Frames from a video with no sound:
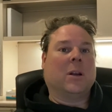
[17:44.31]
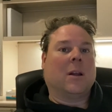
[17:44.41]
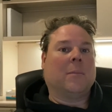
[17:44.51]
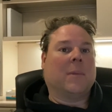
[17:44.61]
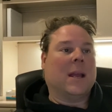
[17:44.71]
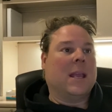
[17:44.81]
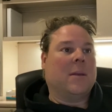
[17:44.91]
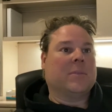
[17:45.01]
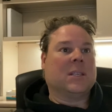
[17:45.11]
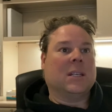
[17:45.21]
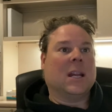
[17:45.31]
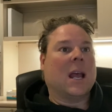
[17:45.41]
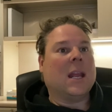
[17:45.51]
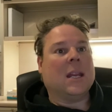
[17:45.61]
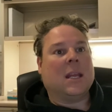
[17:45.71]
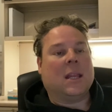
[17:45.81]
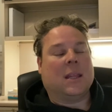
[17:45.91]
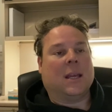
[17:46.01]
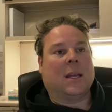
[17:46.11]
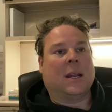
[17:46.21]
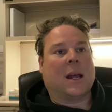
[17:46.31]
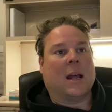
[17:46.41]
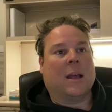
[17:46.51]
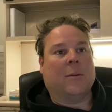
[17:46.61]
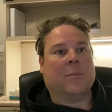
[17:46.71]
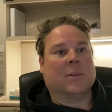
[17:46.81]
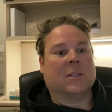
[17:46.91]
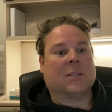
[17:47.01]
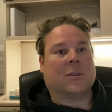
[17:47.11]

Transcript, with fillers: on my MC90 that I was